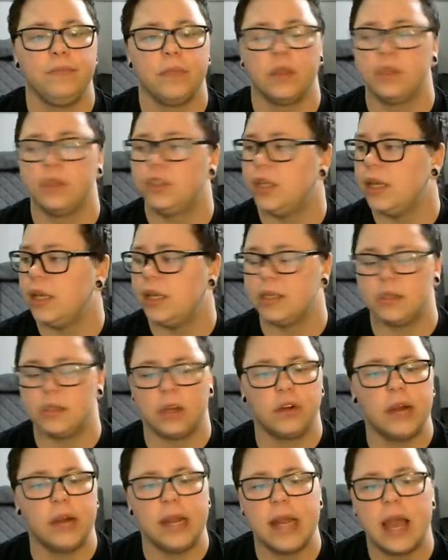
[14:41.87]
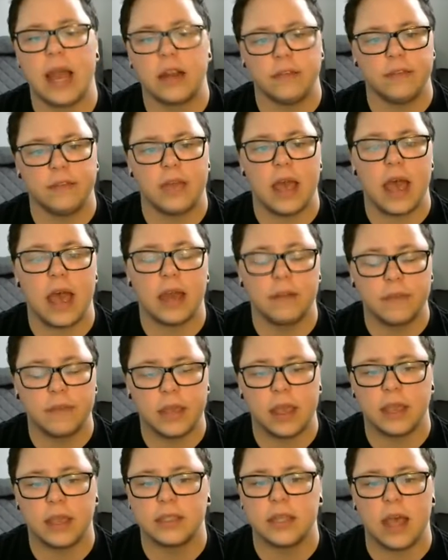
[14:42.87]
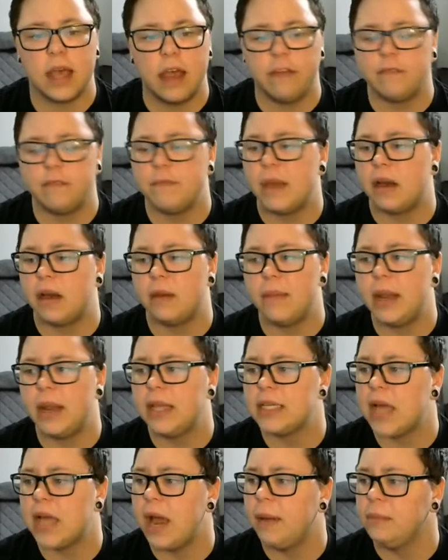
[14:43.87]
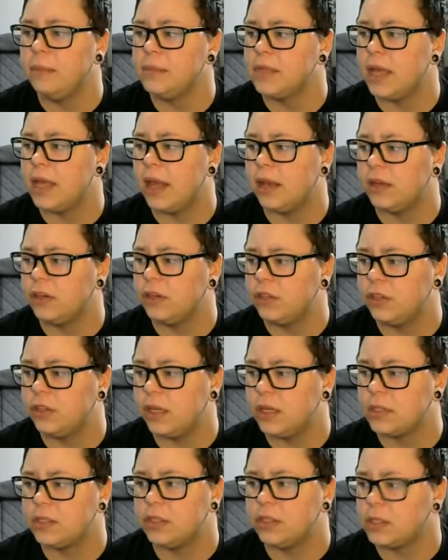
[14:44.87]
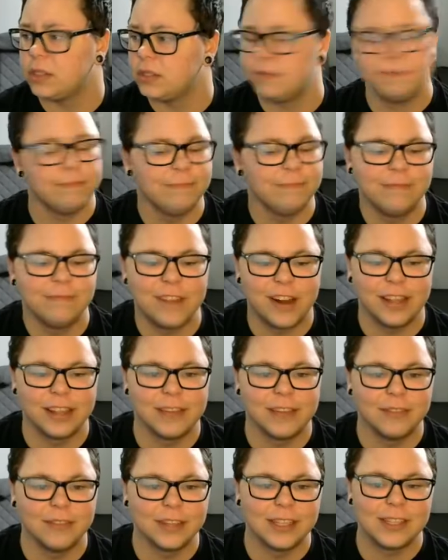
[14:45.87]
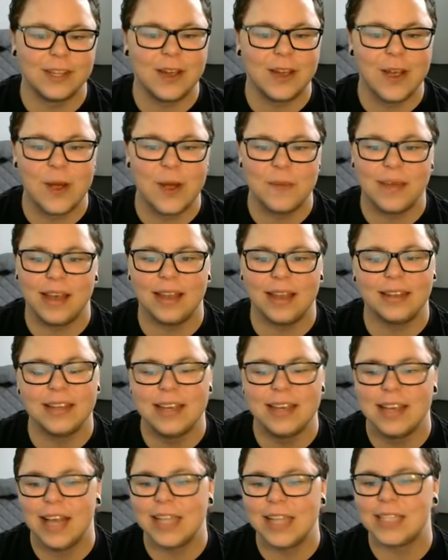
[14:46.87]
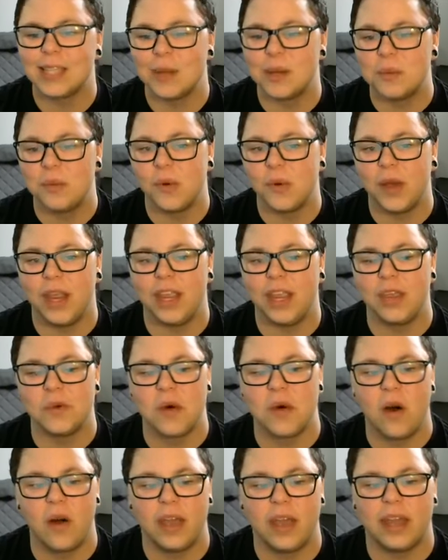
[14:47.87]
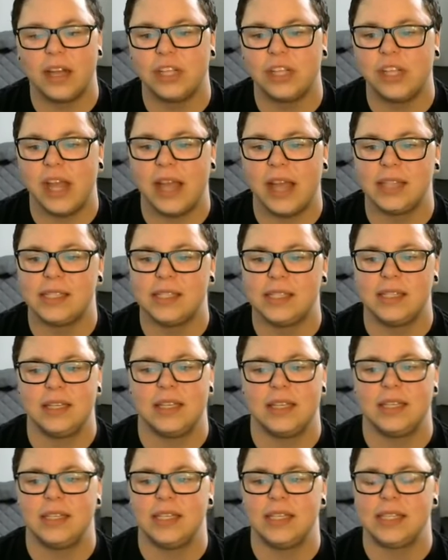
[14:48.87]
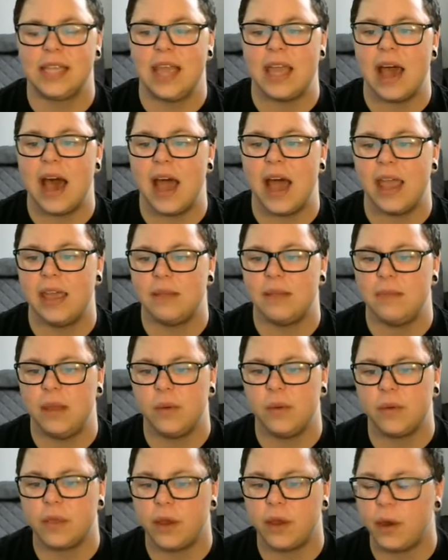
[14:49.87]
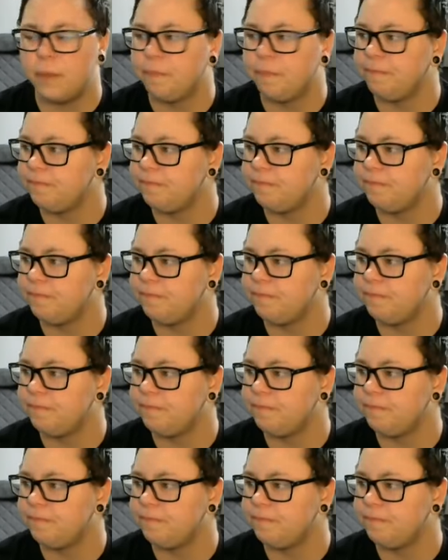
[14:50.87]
She's a great advocate. I've met her many times, and she's just very lovely. So I hope at some point you all get a chance to say hi and meet with her.